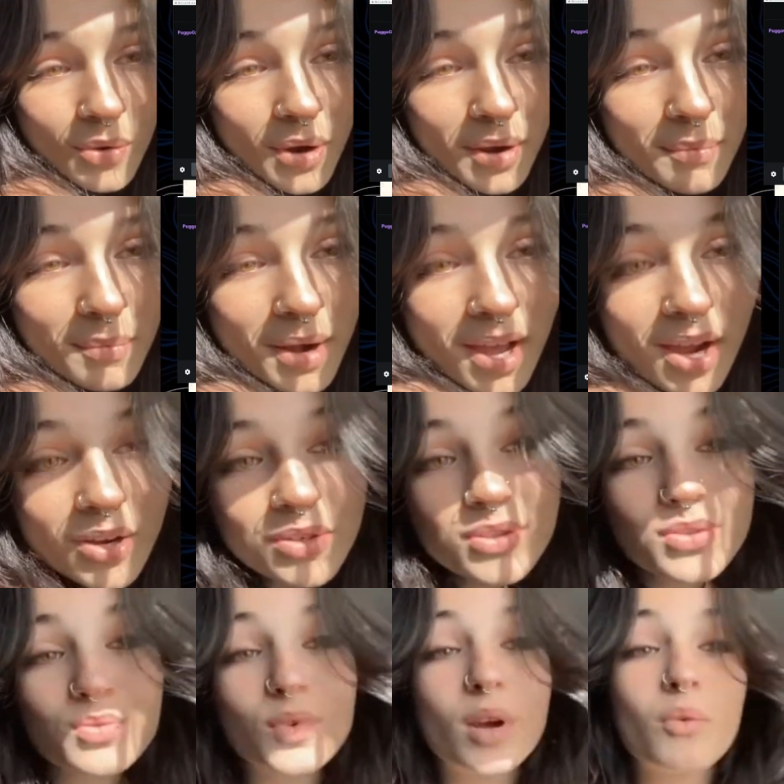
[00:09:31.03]
who manipulate, like,
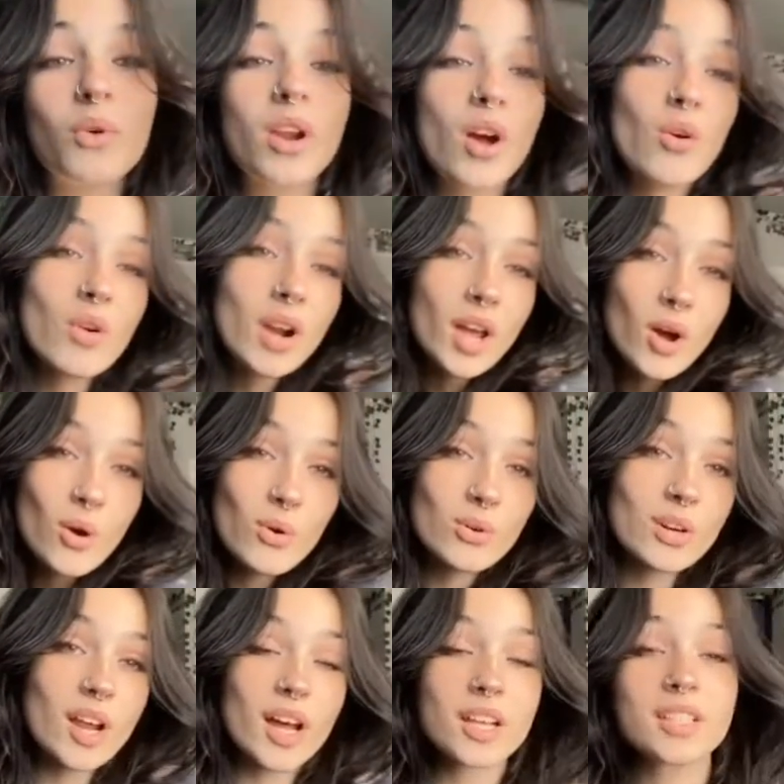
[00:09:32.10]
look look man, dude,
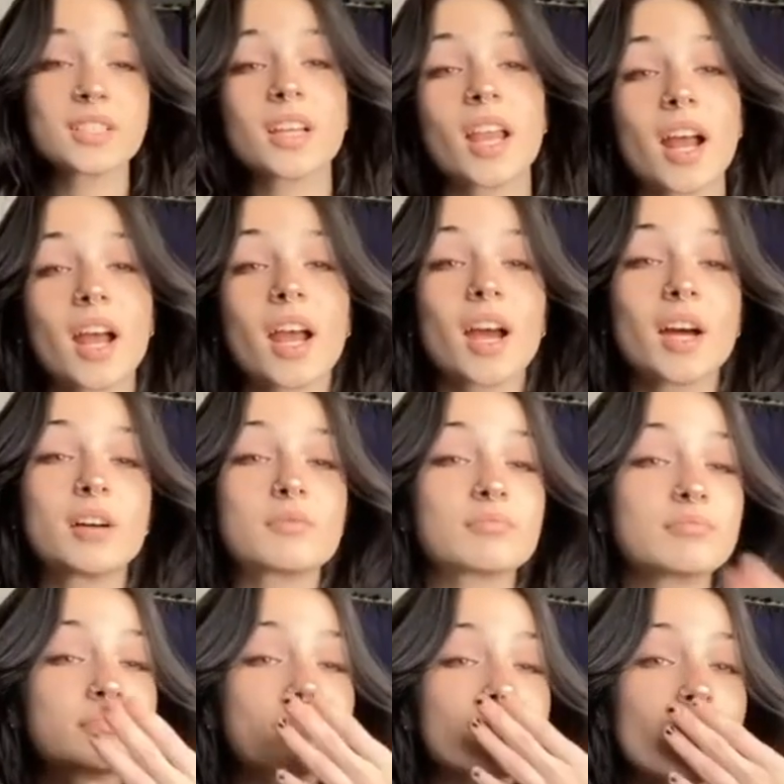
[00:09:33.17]
like, look around.
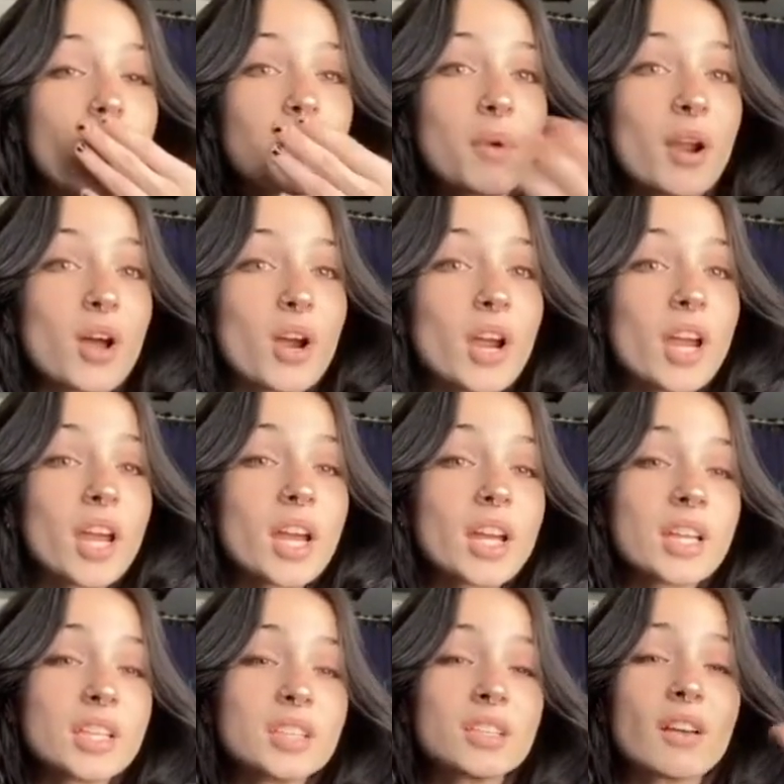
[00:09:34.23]
The
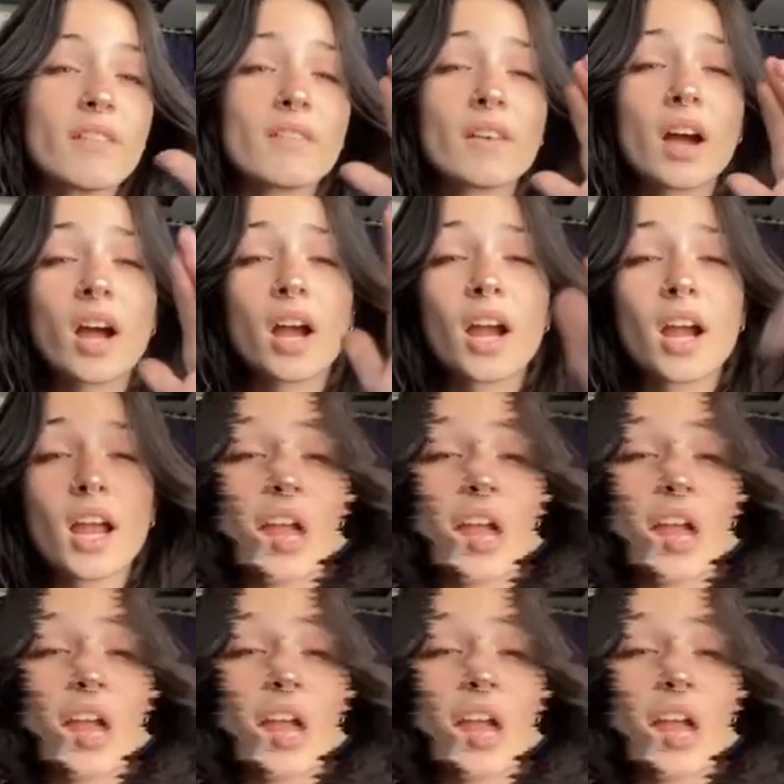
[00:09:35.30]
vagina has become a